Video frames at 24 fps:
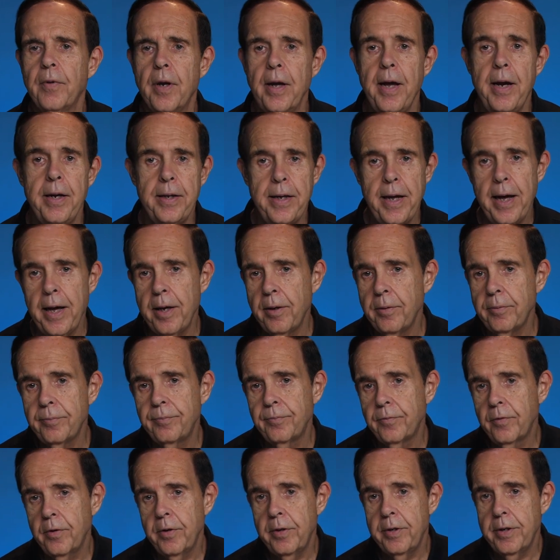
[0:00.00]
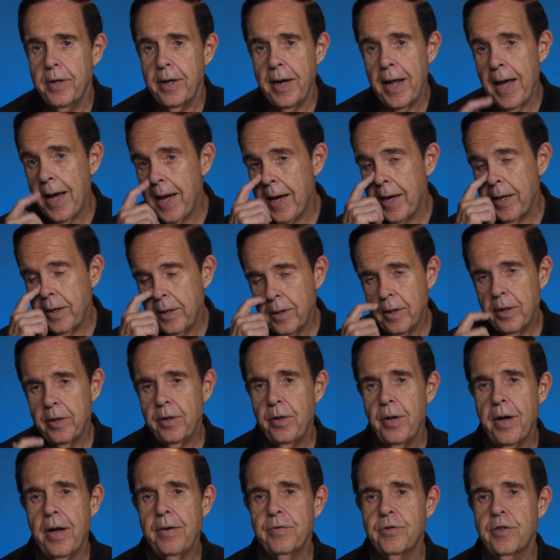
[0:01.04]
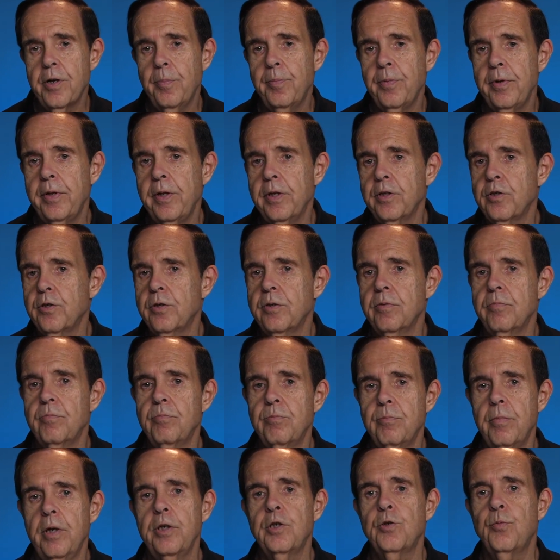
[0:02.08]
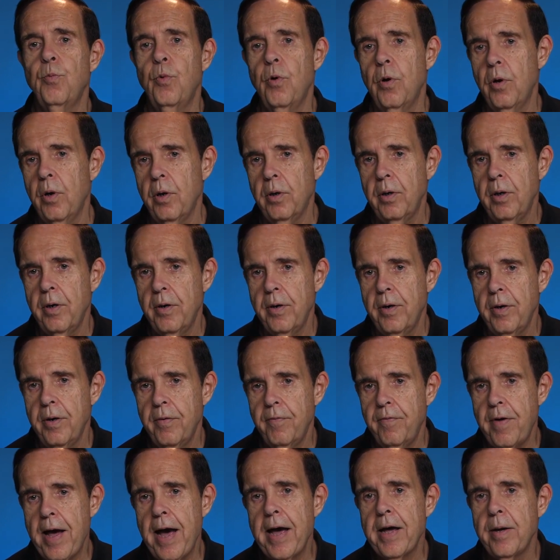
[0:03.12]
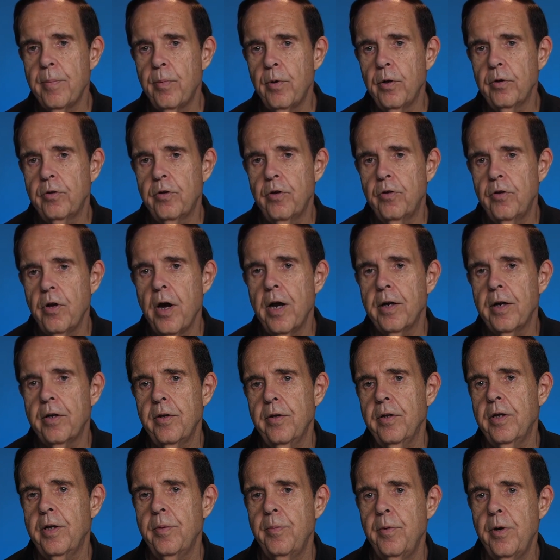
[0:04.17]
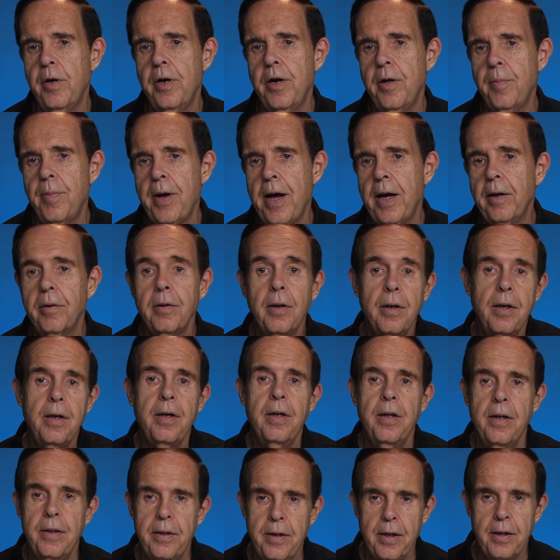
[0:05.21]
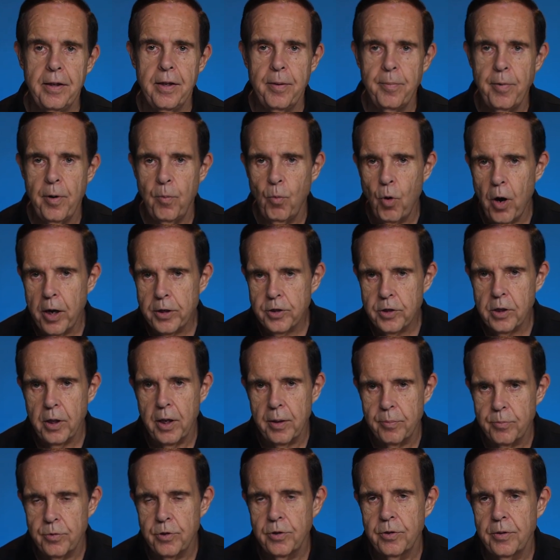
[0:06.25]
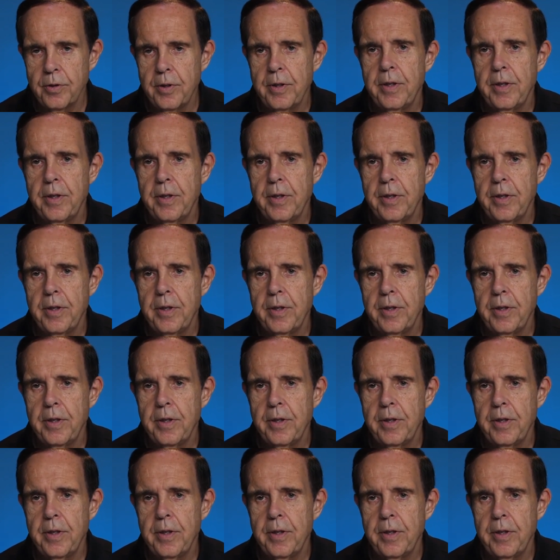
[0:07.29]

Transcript: And again, today you have something that's much more valuable to talk to the community about, the Unlimited Wash Clubs.